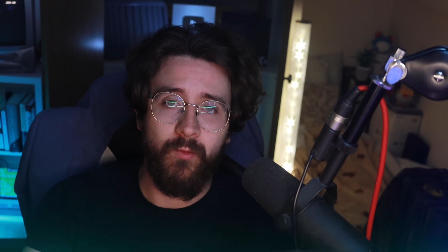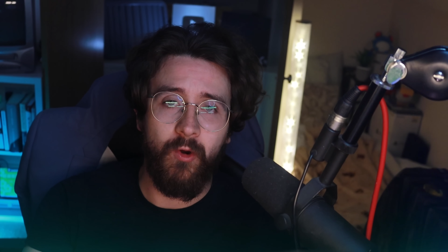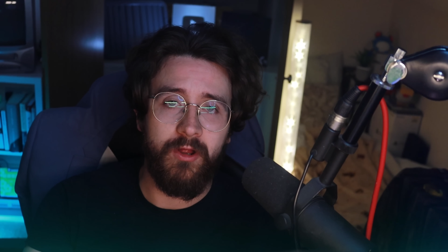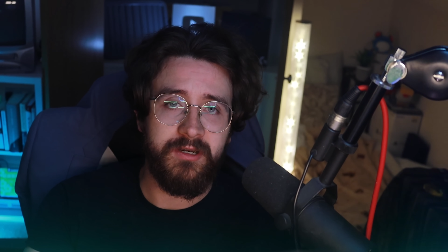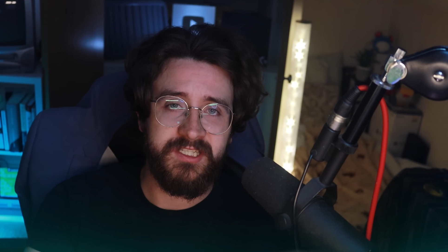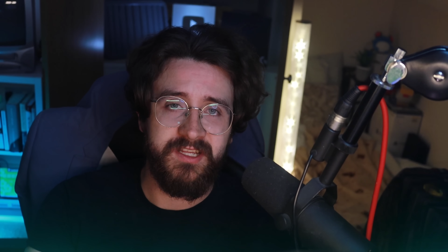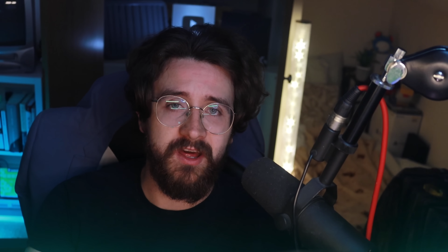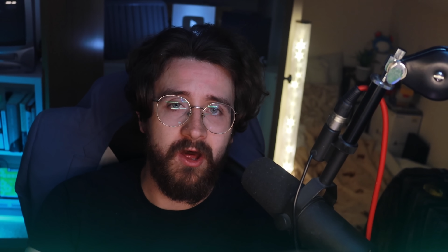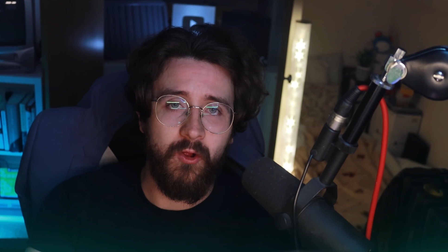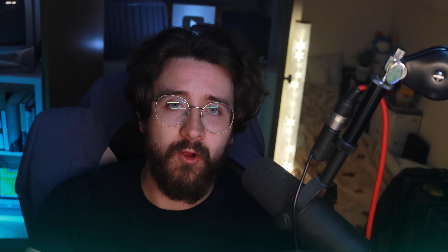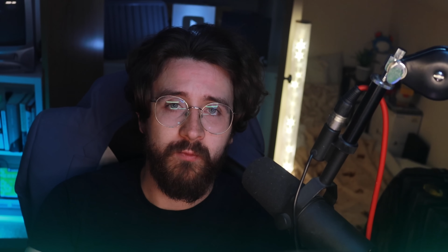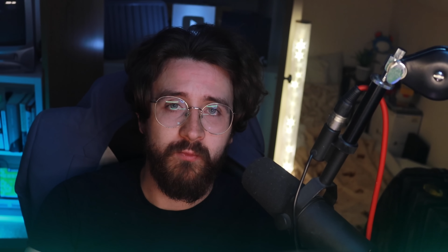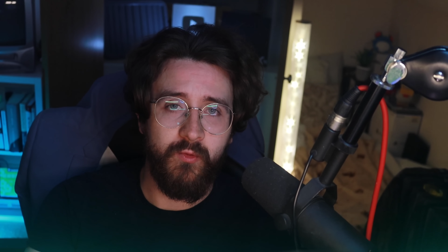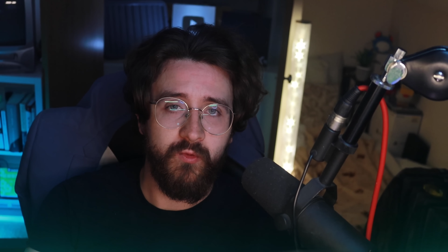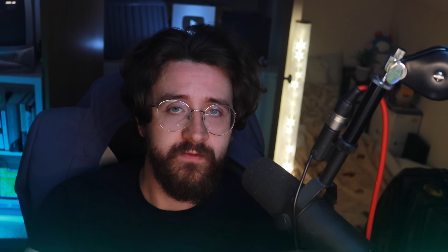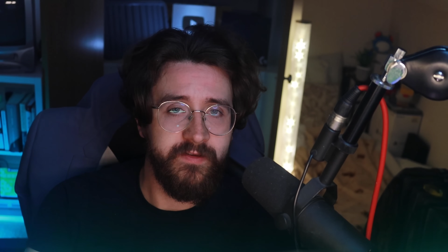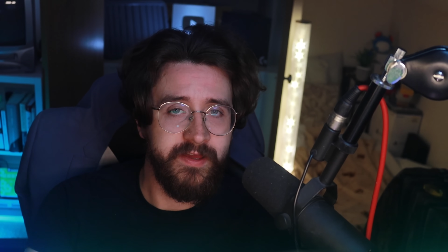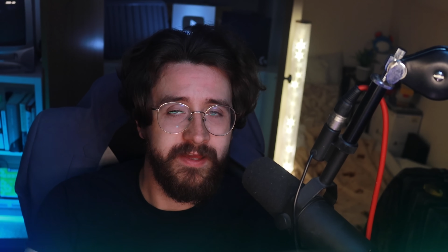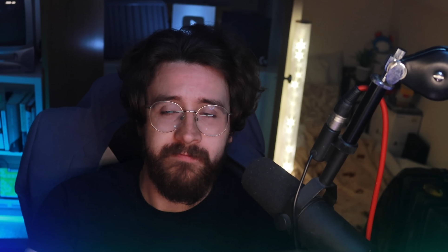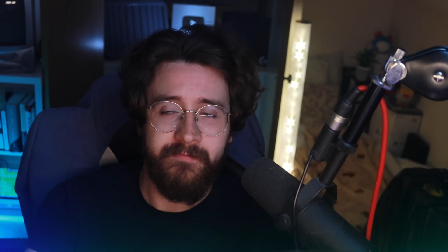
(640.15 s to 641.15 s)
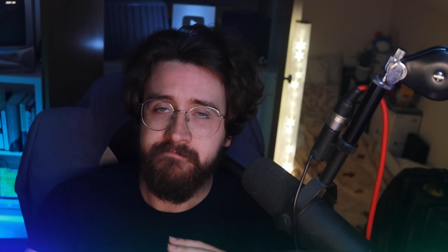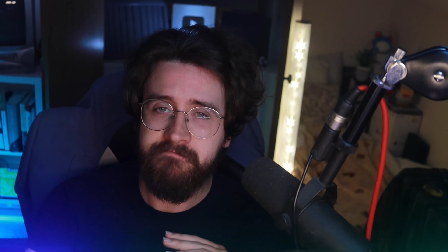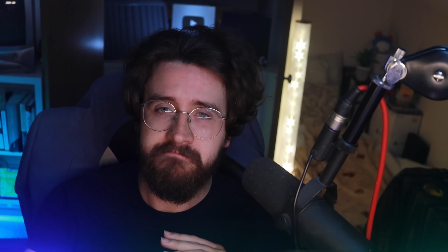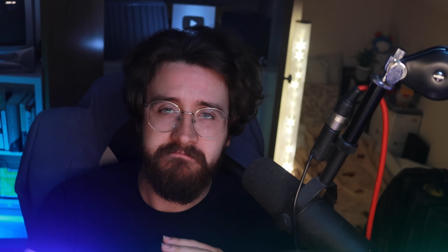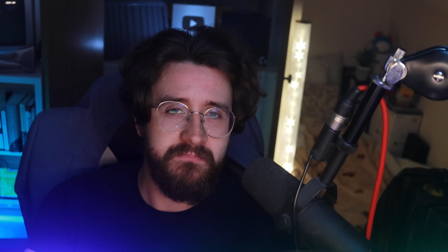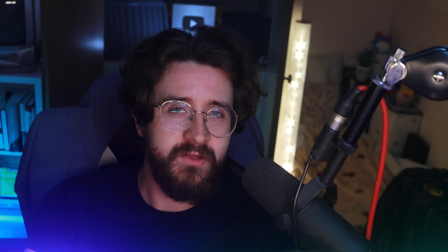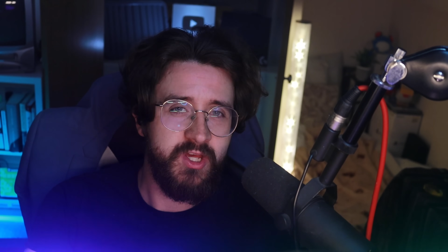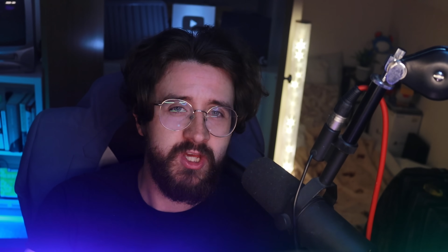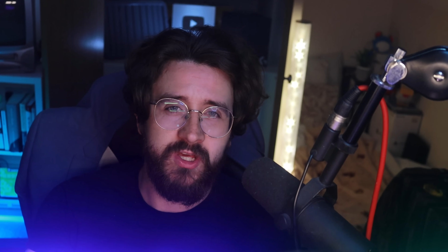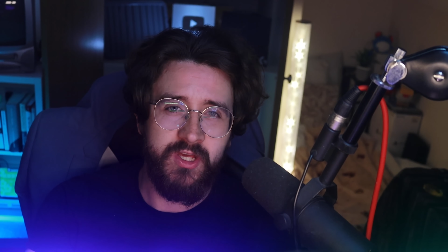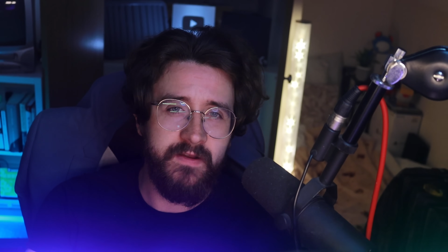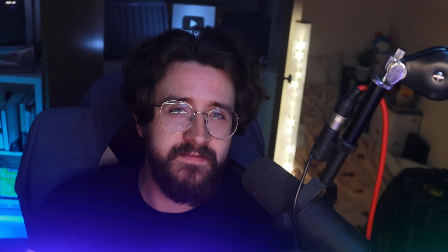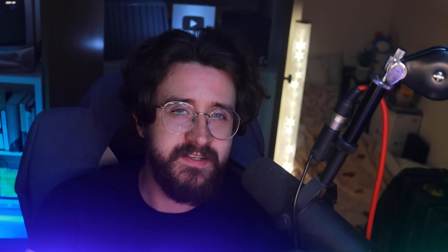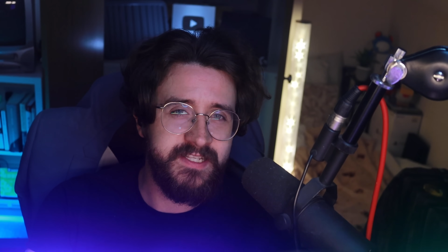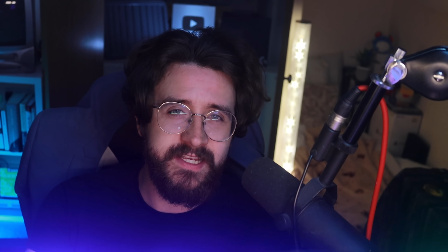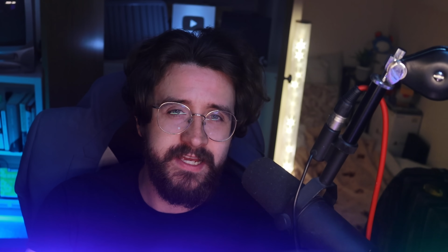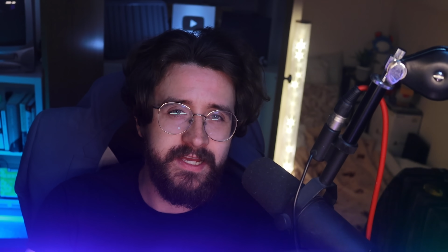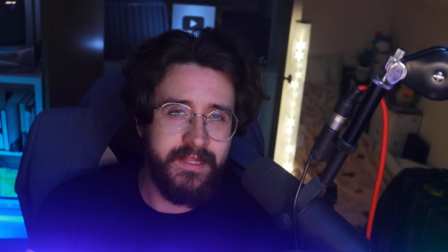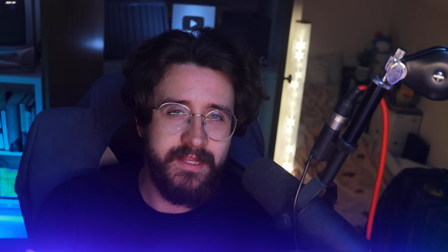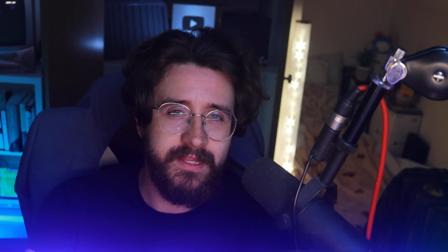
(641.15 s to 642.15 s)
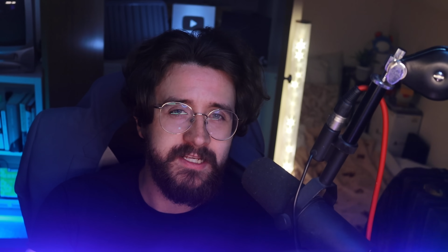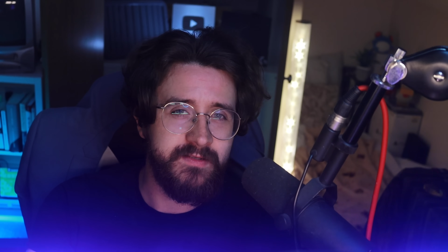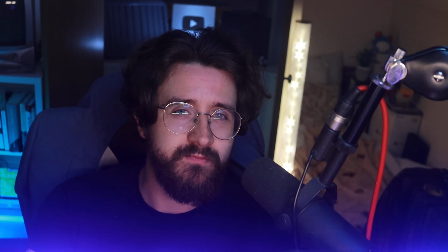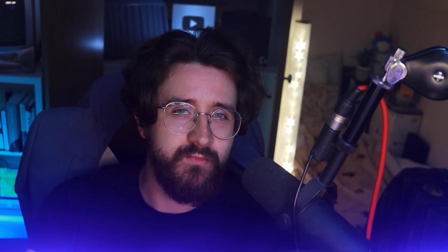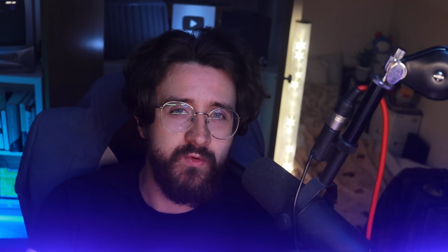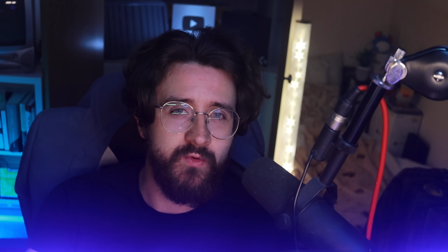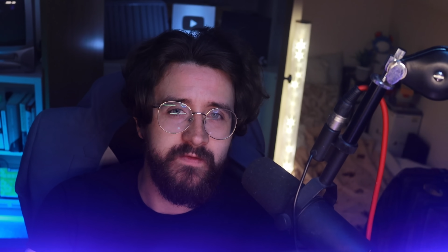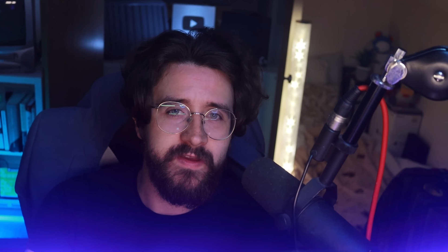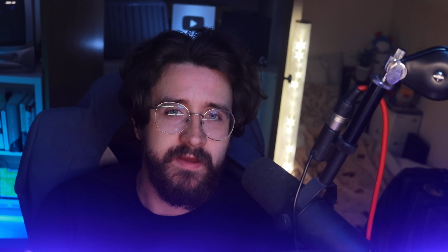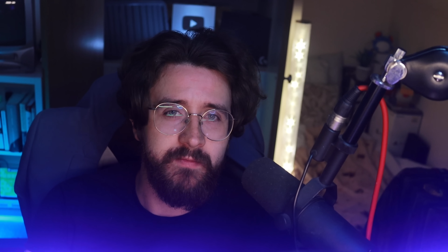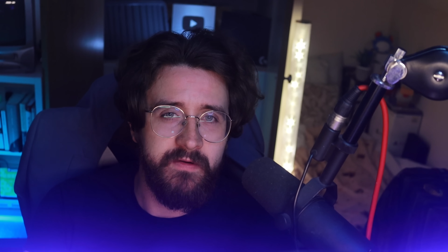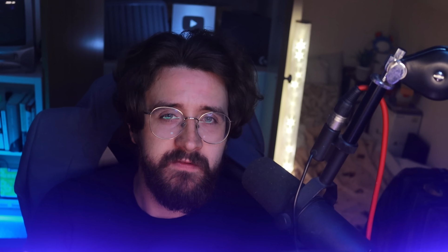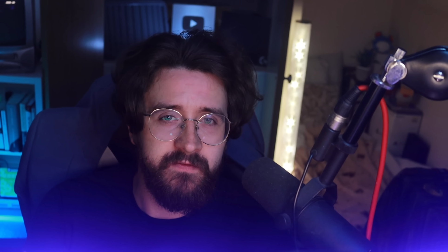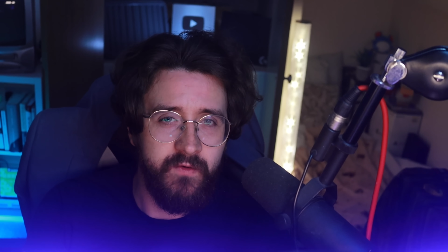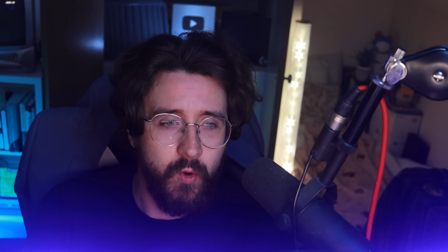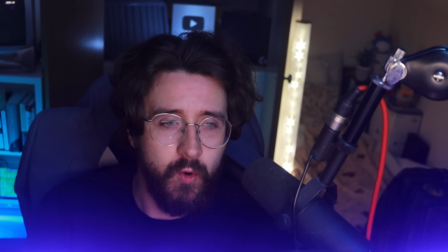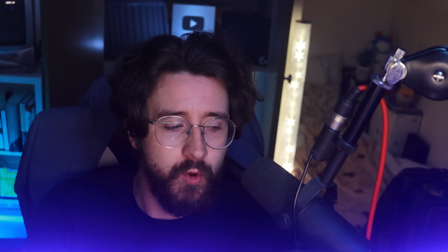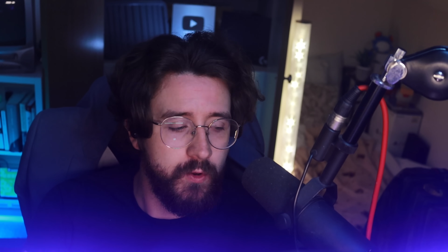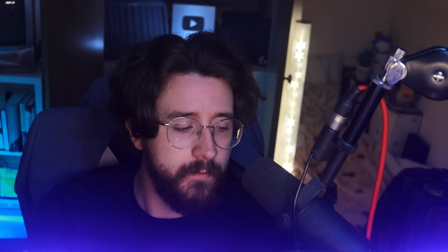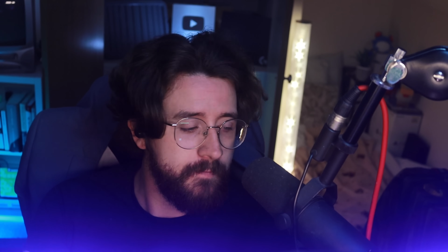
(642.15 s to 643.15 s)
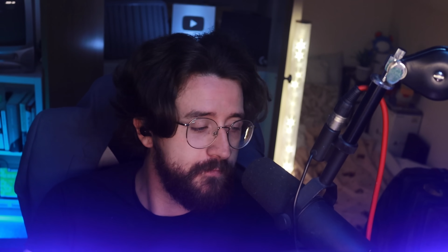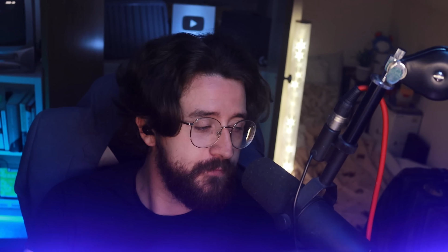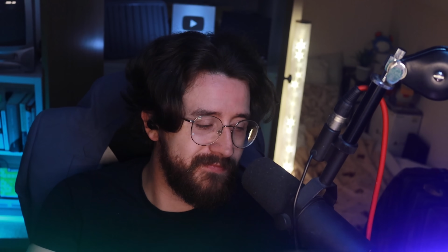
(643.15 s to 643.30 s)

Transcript: watch the whole movie. You've seen this movie before.